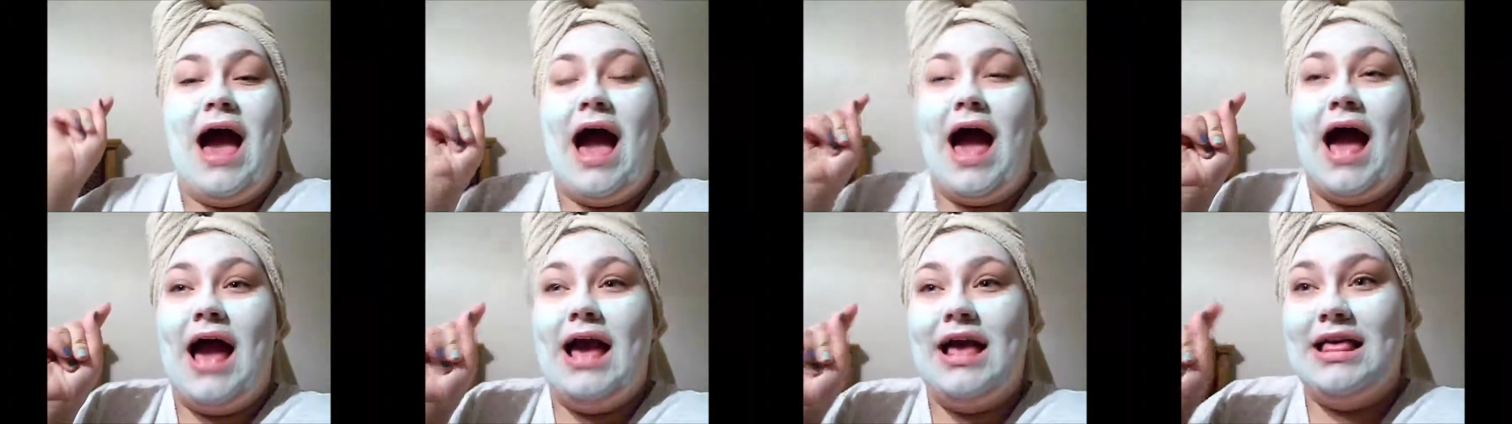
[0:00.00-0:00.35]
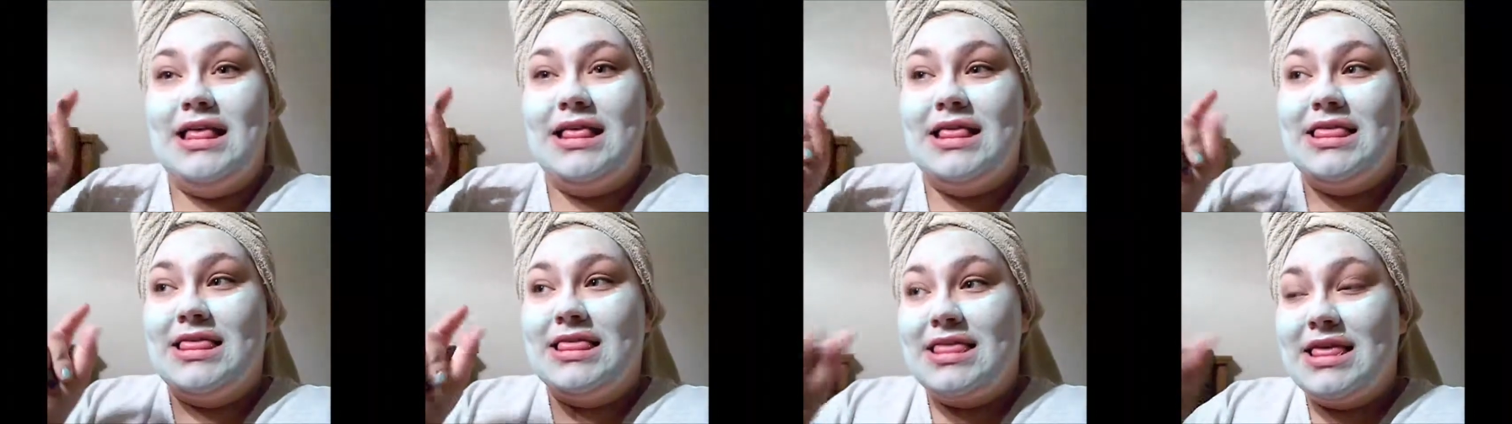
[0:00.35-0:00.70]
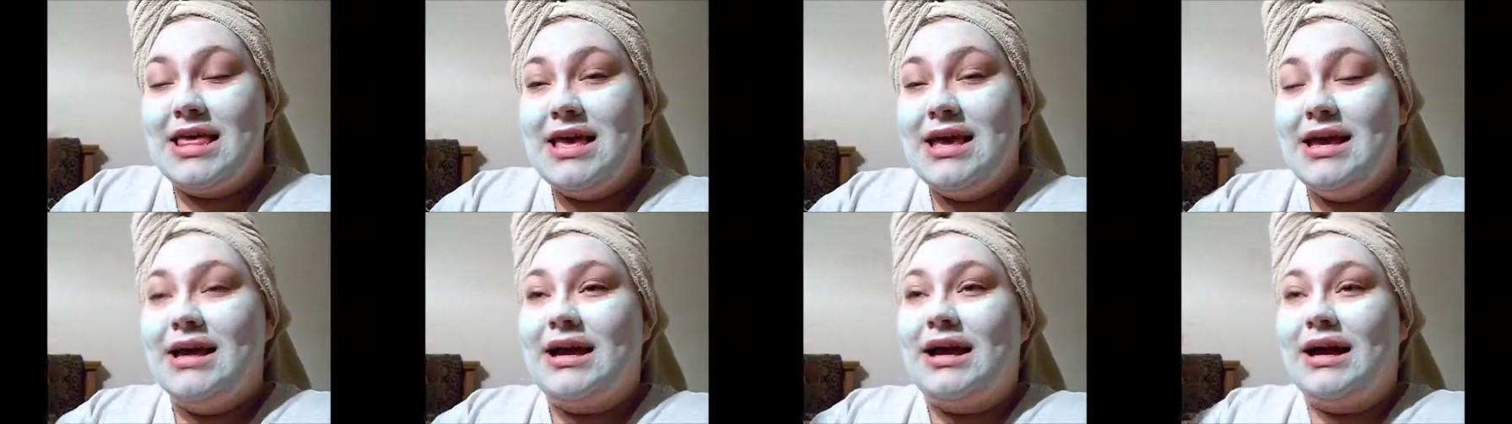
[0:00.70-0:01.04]
I
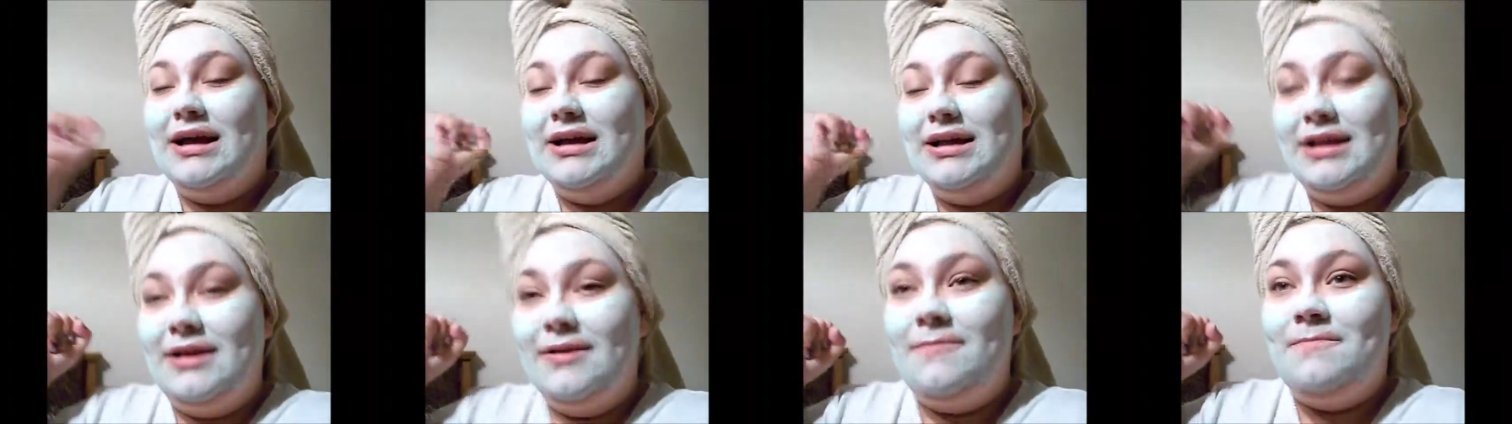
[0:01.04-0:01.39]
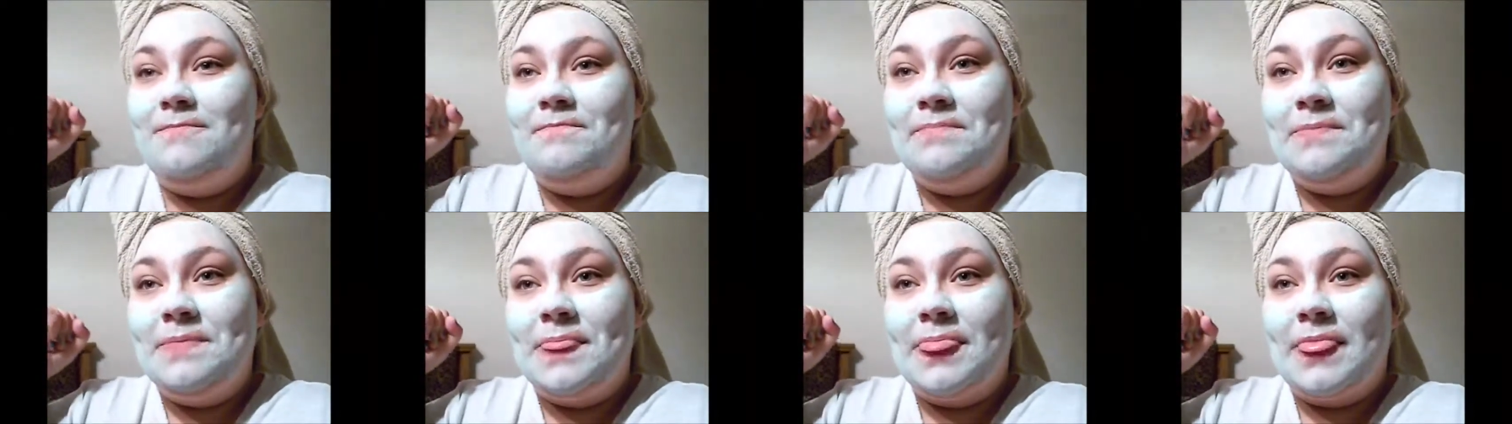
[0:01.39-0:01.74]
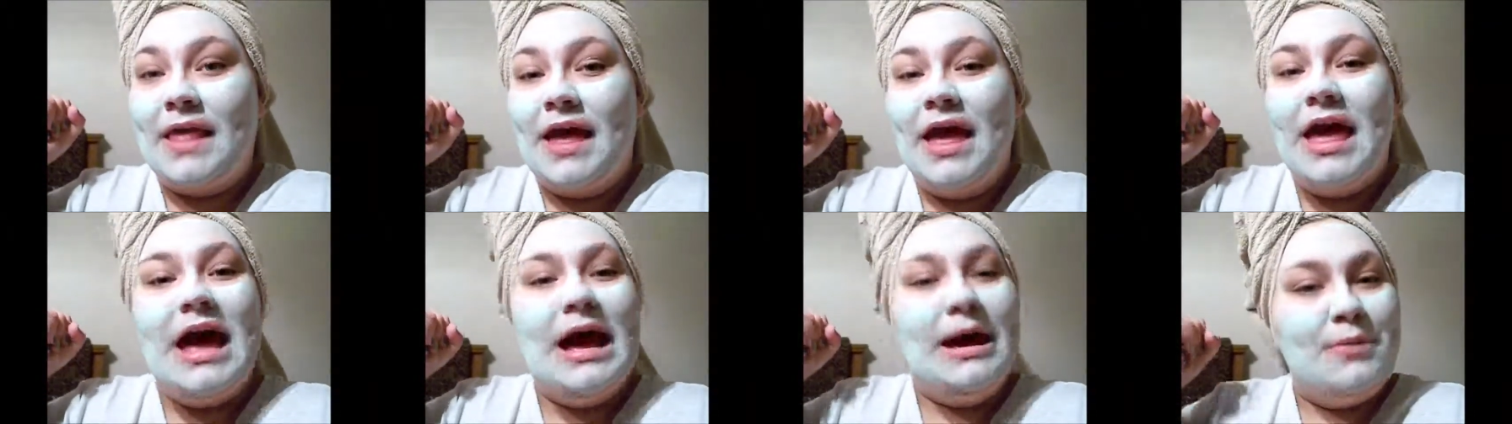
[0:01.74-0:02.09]
think
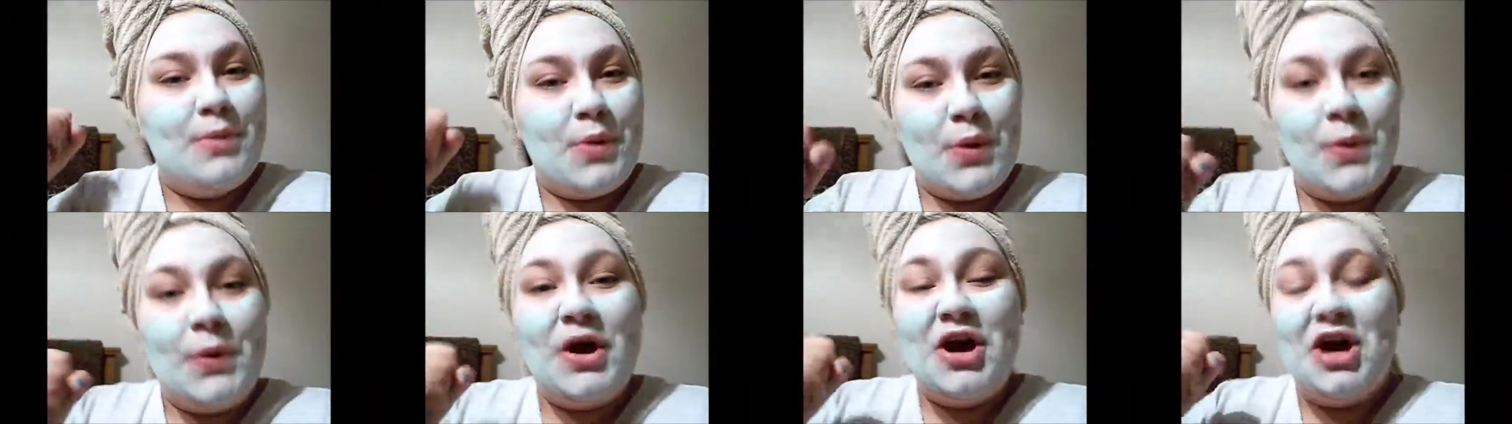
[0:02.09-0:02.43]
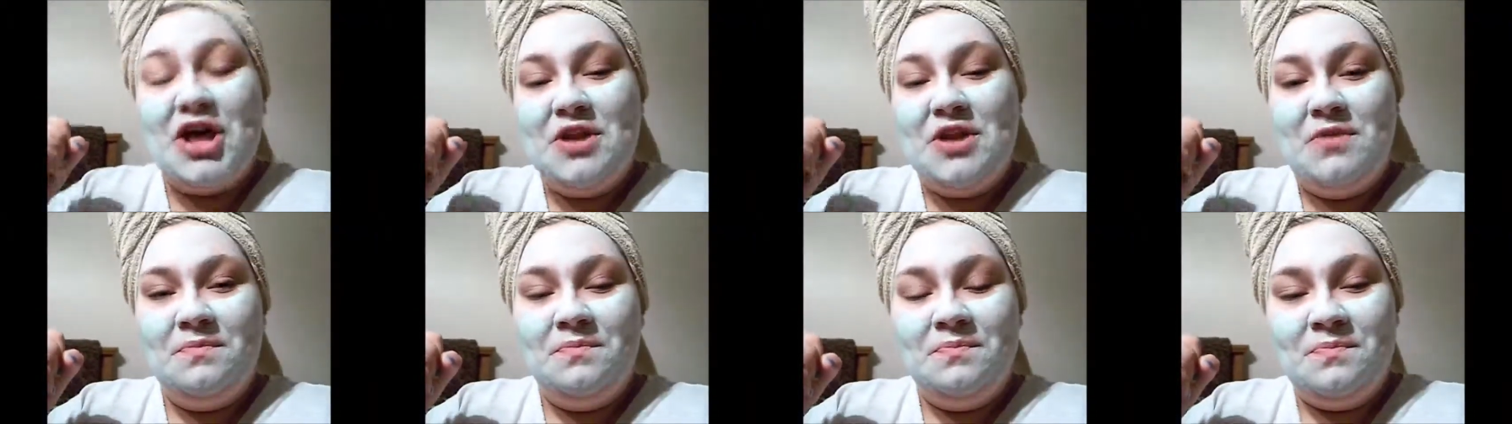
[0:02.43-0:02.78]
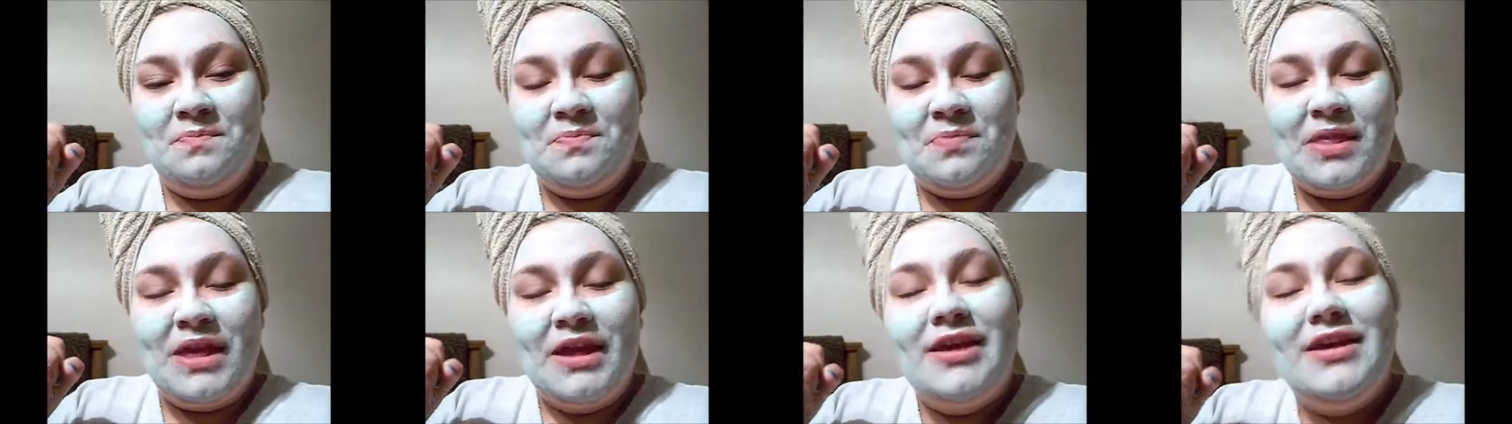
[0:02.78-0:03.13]
I'm doing good.
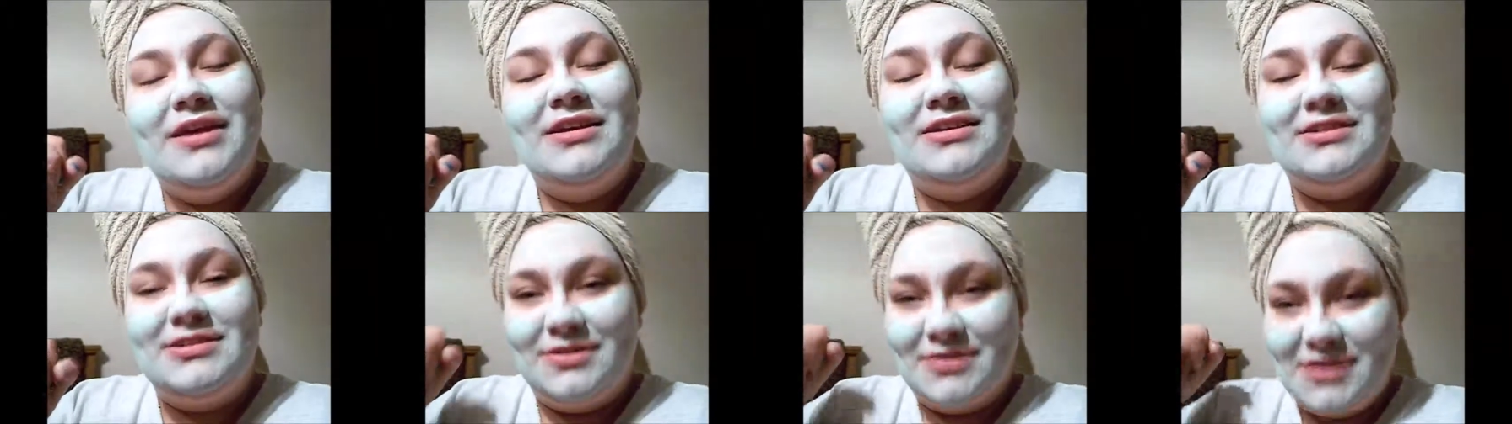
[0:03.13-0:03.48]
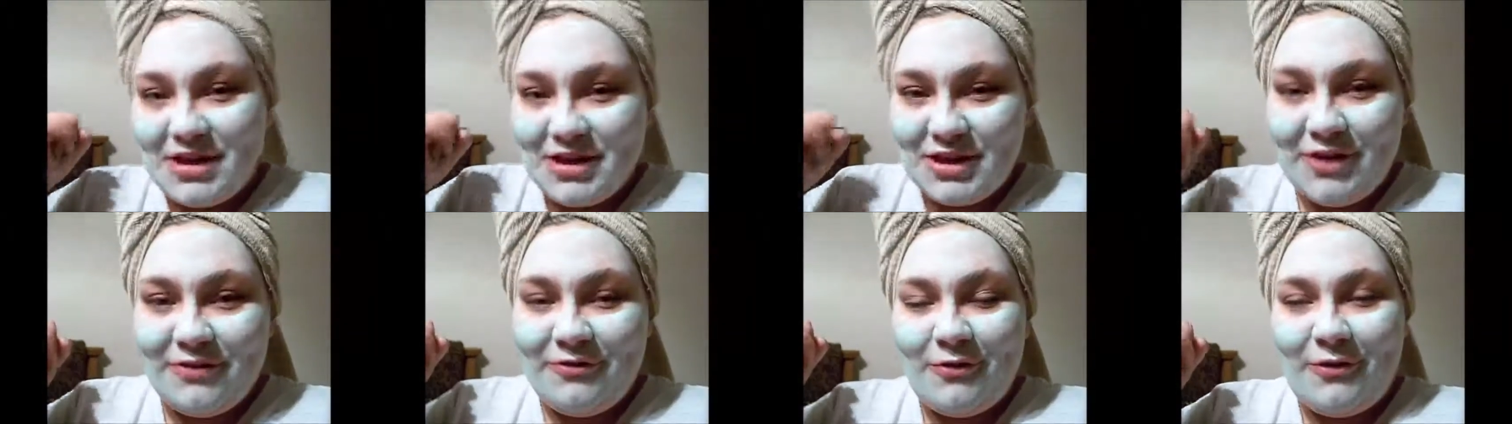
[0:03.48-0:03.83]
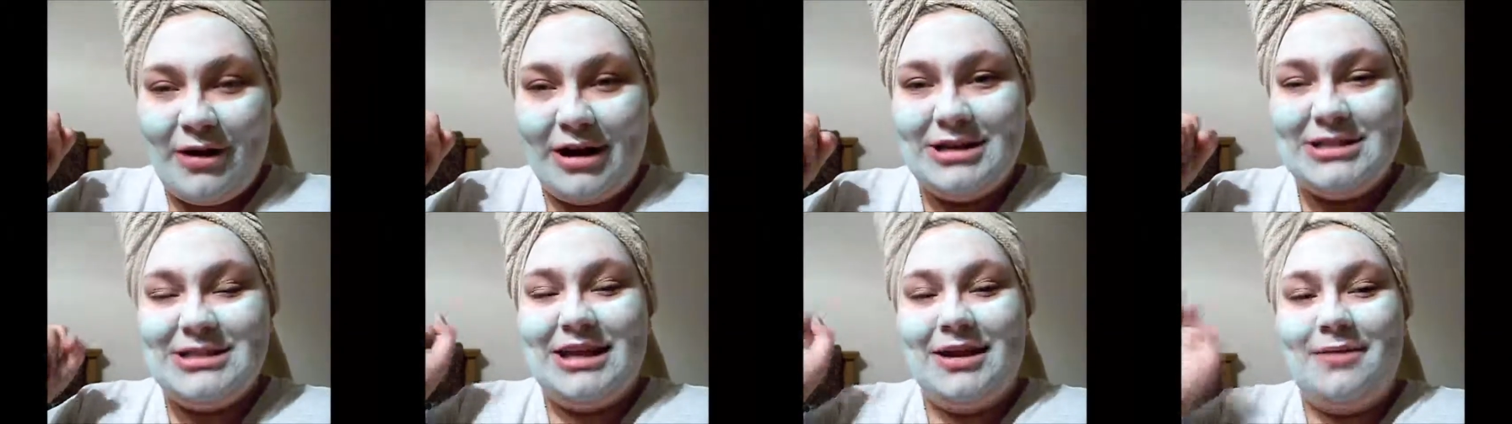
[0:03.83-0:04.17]
So thank you for
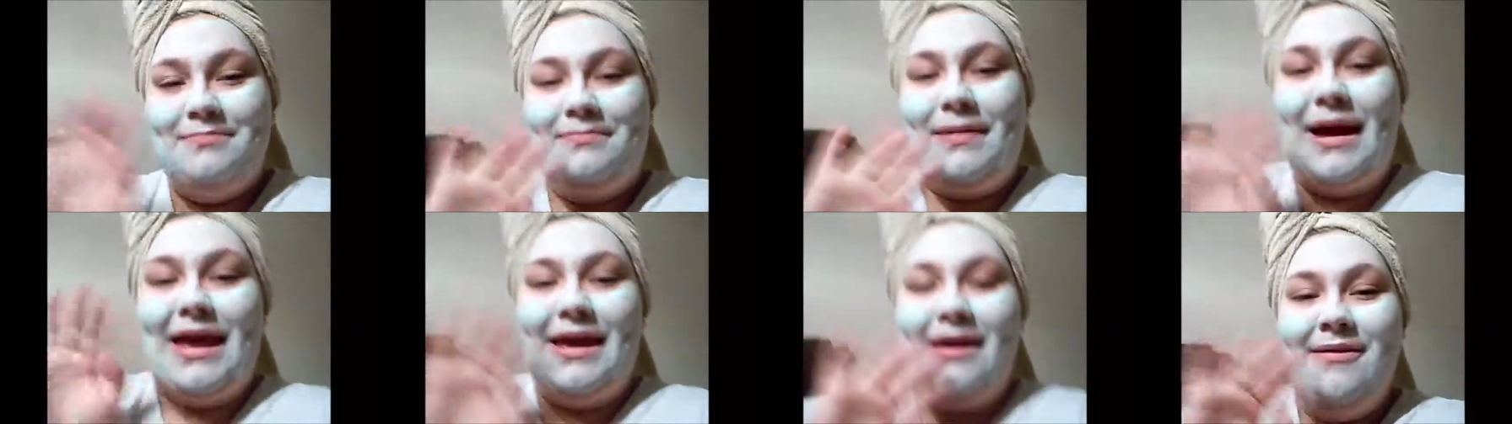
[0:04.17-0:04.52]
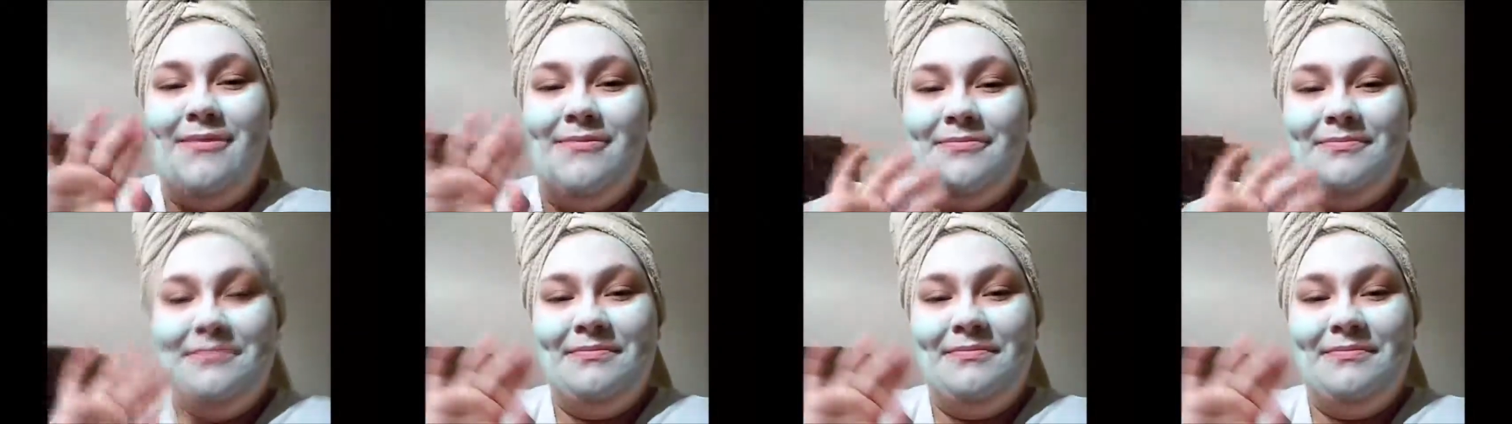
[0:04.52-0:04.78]
watching. Bye.